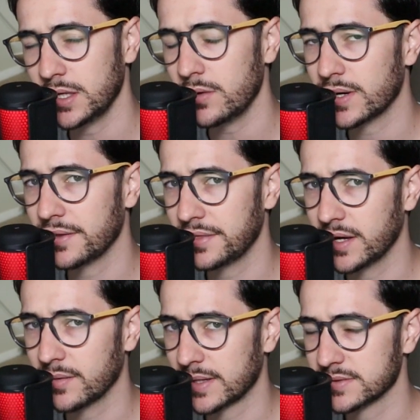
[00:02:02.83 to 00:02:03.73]
tell you what I
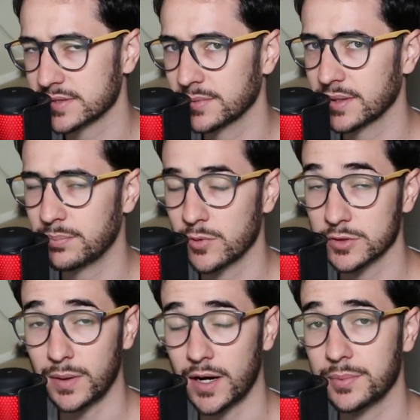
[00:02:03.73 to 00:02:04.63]
think about some of the
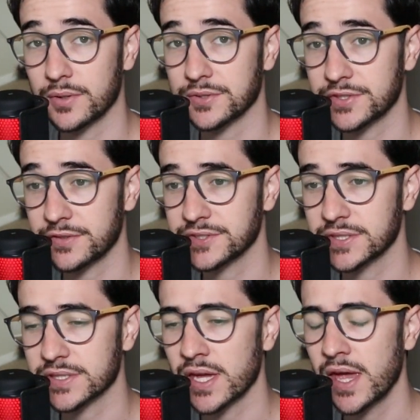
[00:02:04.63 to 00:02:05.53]
most popular
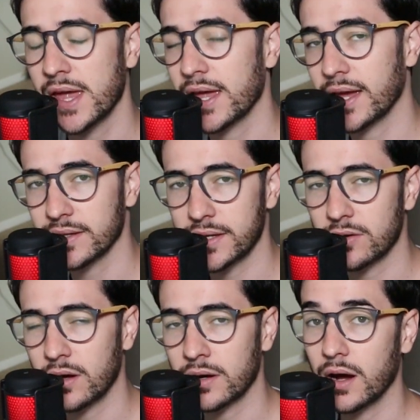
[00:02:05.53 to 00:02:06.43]
services. And later
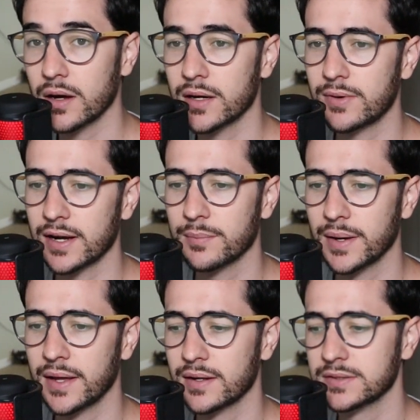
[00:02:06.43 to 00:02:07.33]
on, I'm going to
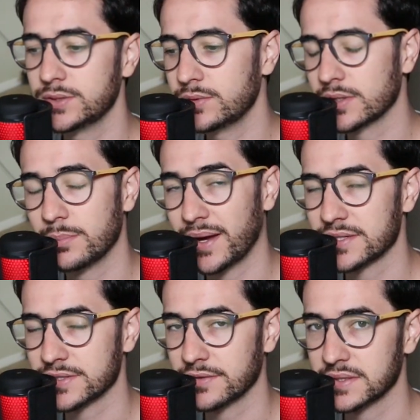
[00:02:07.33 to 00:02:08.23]
recommend two of the
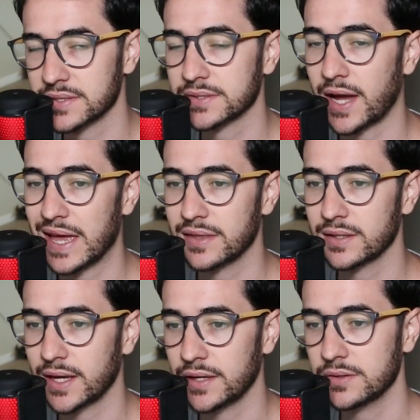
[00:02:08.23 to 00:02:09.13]
best services I
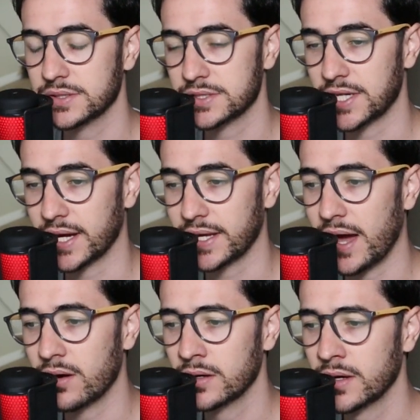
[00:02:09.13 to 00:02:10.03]
think that you should check
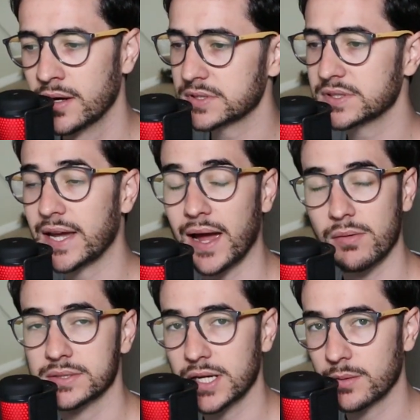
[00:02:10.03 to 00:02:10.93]
out. Firstly, I
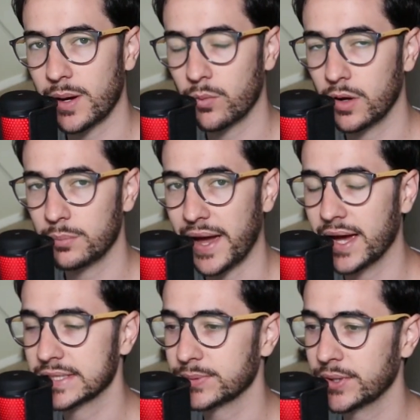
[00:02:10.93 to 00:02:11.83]
want to talk about
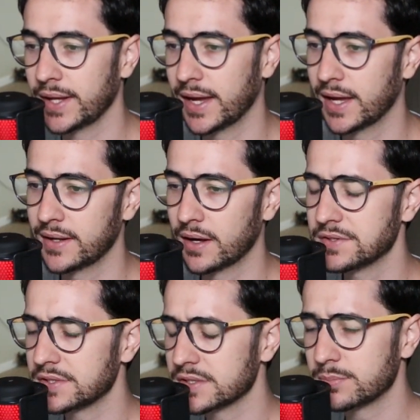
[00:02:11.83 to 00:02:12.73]
1Password. And now
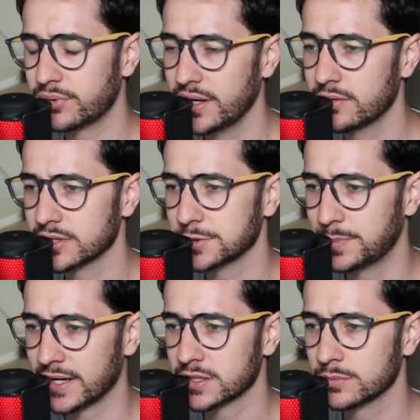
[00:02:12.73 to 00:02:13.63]
this is a pretty
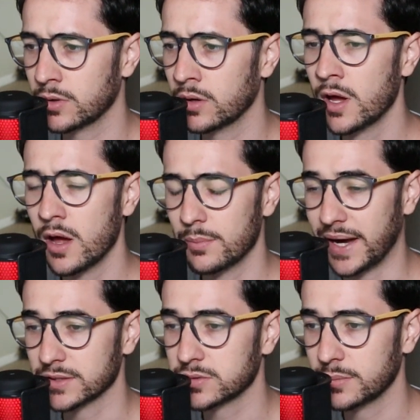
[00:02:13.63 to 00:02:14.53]
respectable
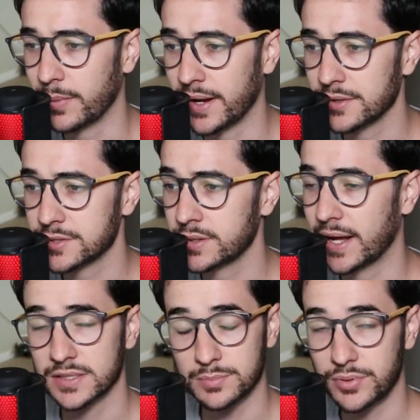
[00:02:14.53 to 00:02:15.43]
password manager. It
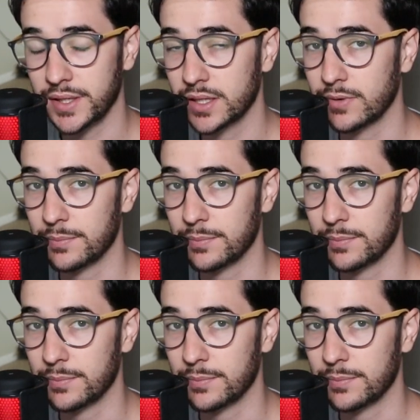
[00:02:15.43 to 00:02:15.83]
has a pretty good